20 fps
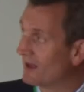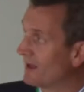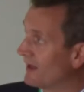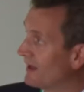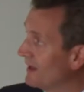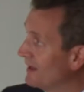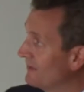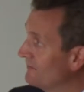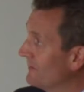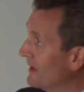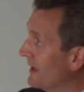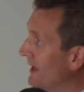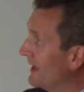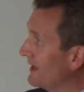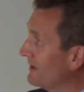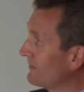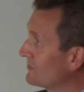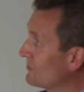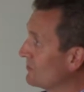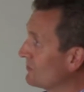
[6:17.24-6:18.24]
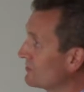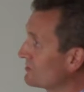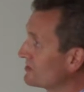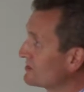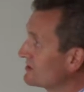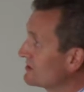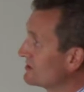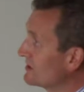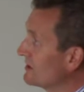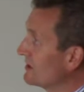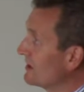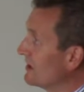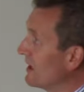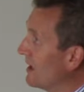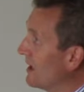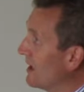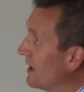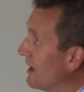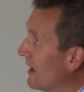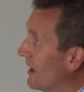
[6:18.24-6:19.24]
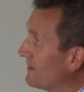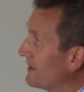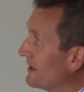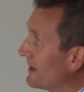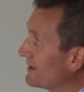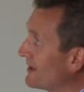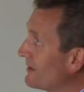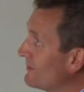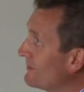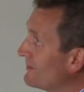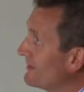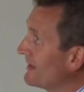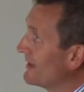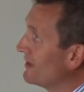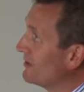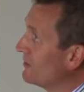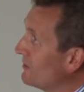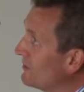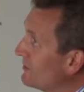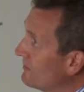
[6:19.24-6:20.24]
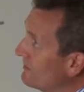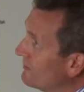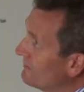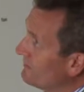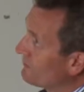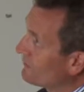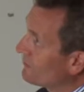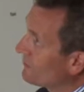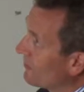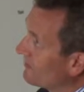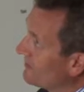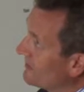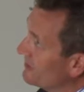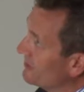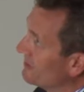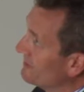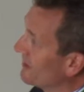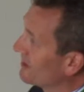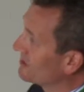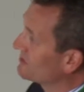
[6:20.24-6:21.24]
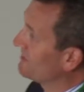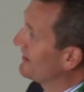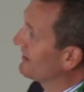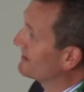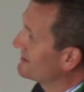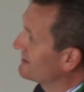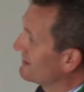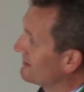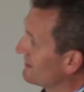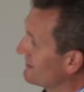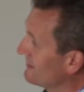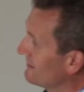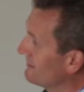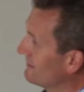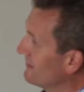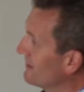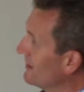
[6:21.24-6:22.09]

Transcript: And of course, I mean, I don't think you can probably do much better than